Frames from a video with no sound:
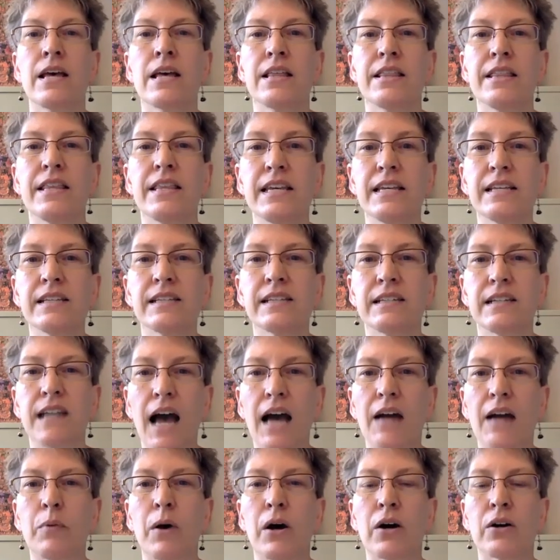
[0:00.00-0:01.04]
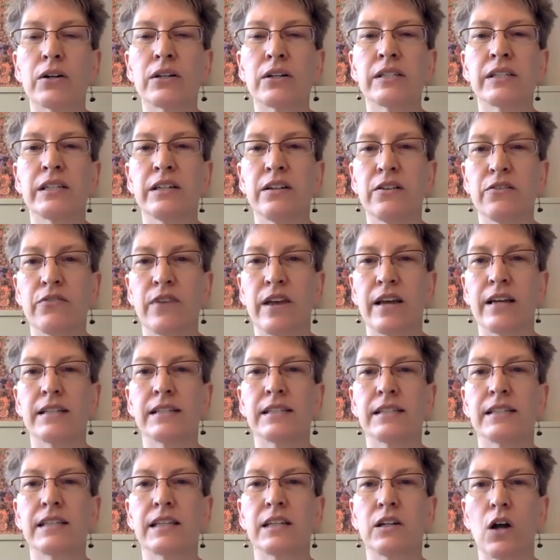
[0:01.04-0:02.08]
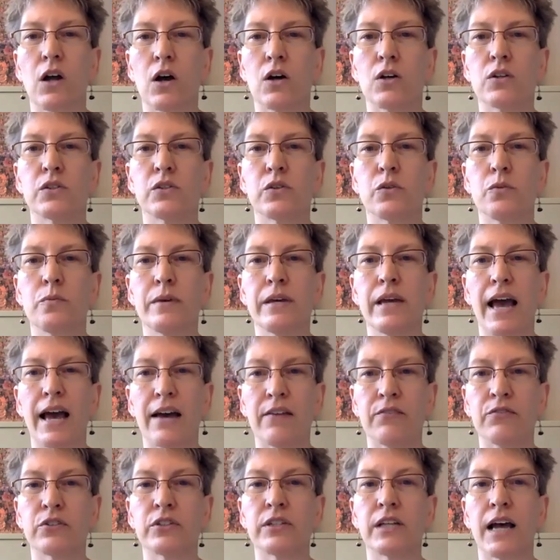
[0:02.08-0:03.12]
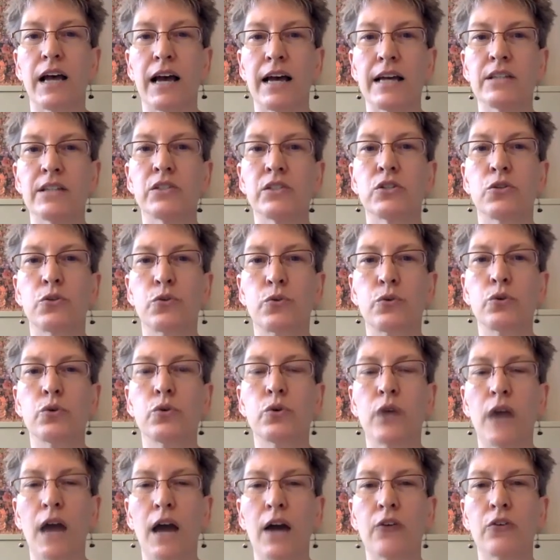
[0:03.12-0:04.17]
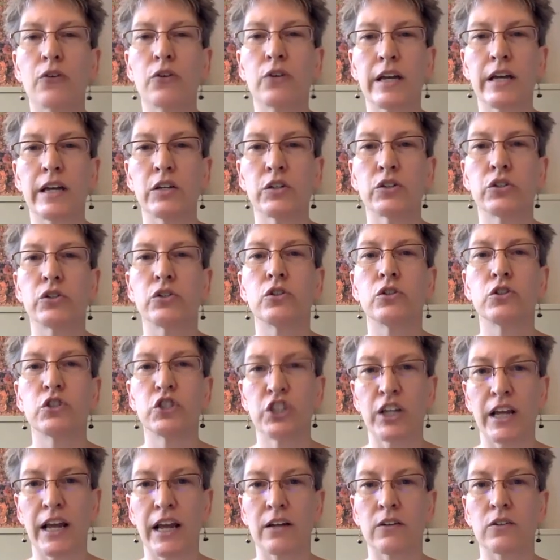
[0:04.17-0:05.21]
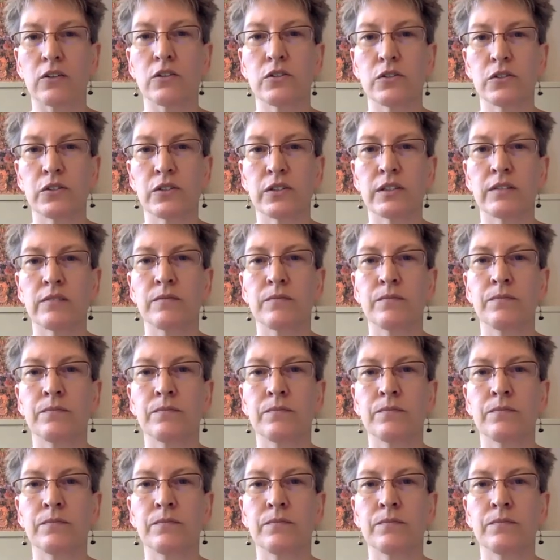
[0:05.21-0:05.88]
These nonpartisan events can also be advertised through congregational channels.